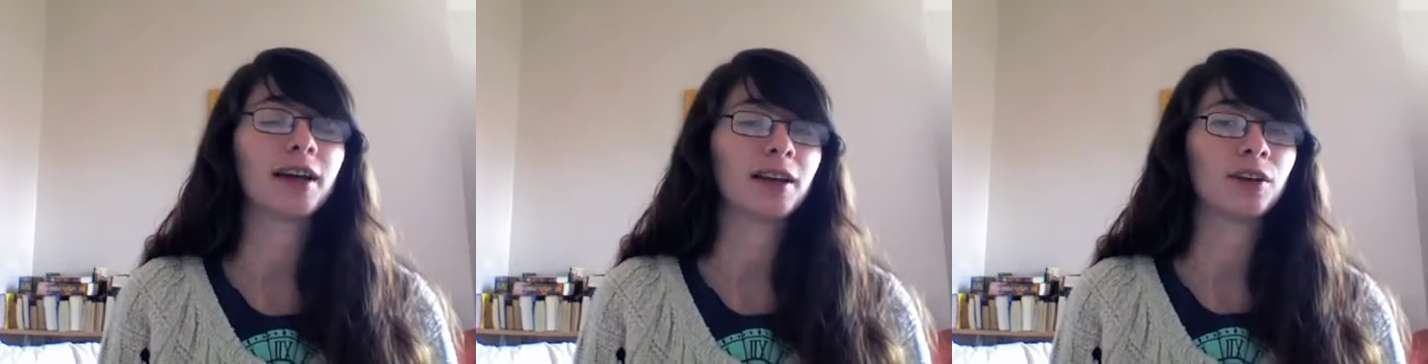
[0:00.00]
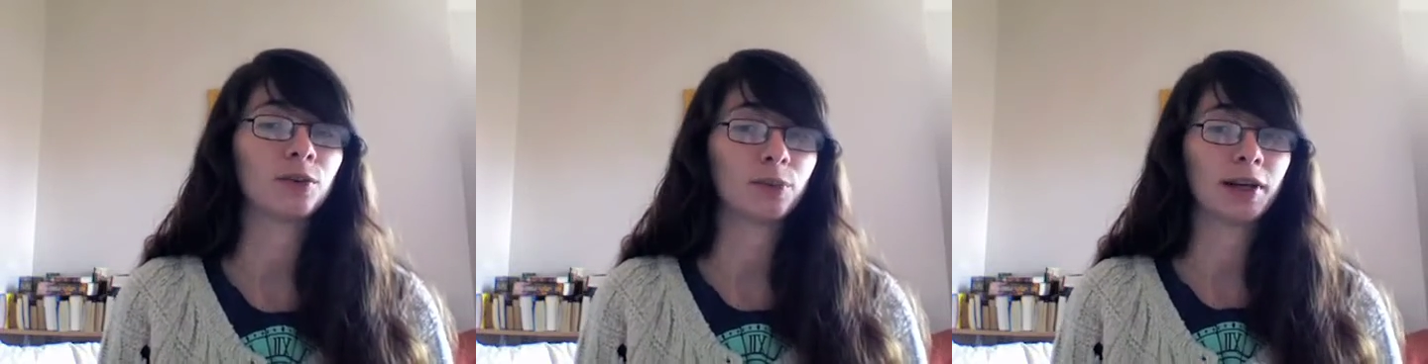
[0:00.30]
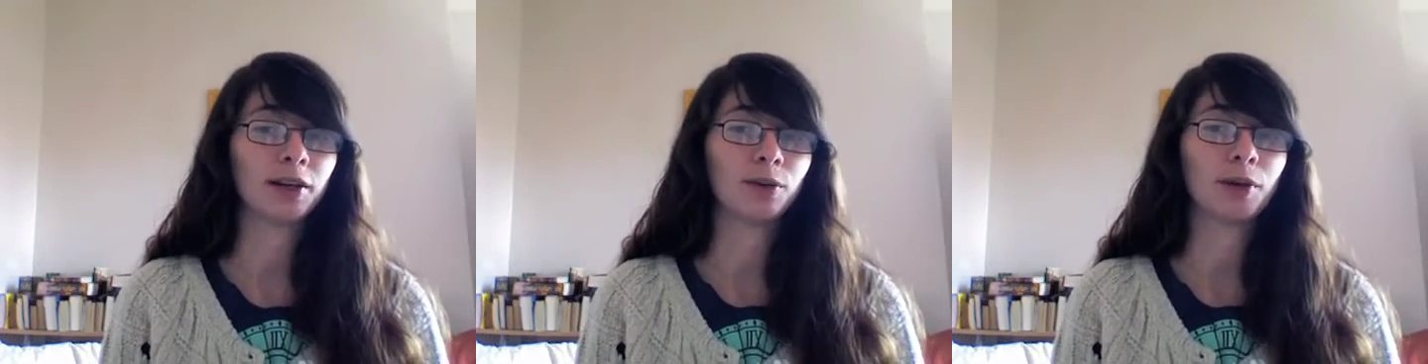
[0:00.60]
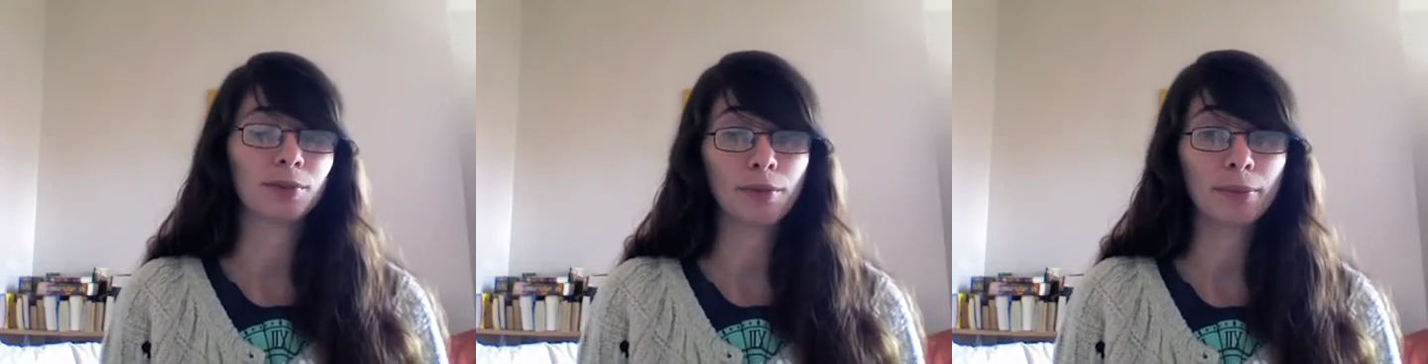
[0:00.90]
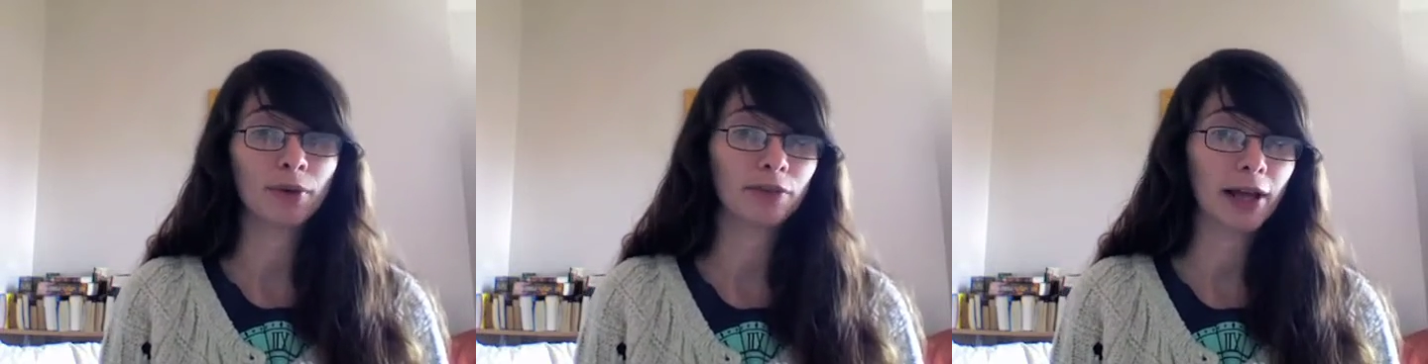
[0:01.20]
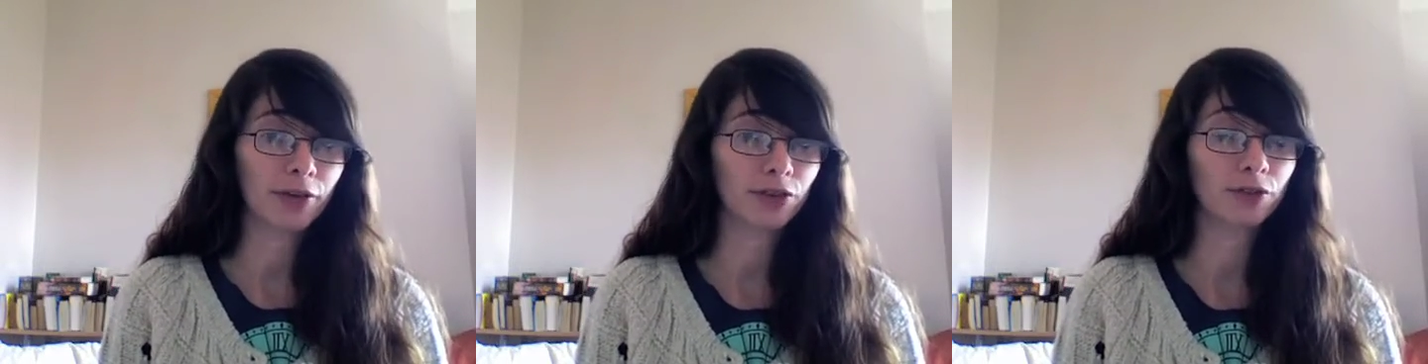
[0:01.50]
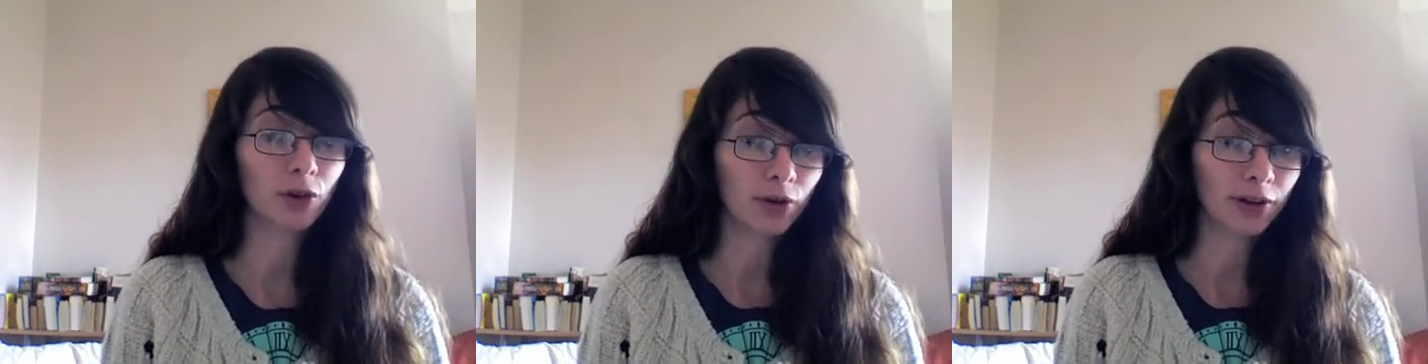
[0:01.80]
and when you become a member of the House of
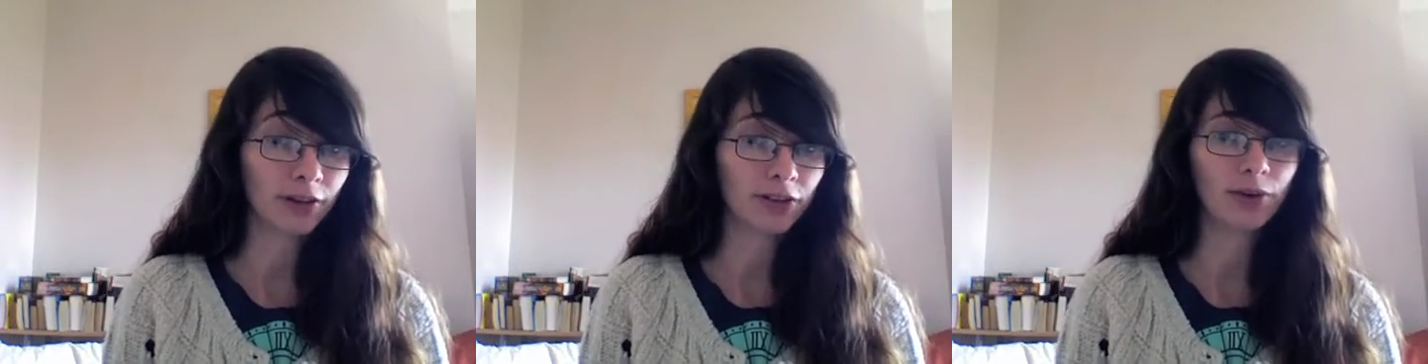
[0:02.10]
Lords,